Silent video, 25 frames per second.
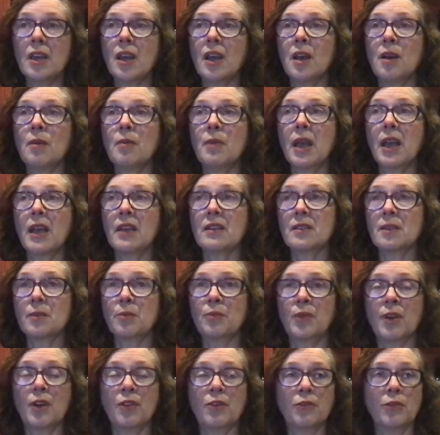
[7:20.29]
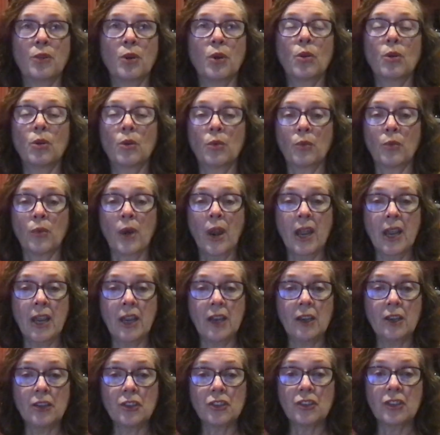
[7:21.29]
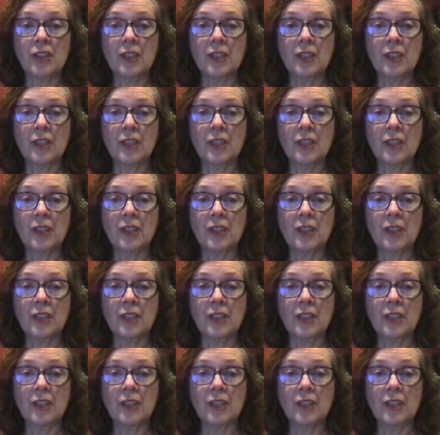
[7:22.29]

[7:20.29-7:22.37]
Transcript: um, has a, a, vocal range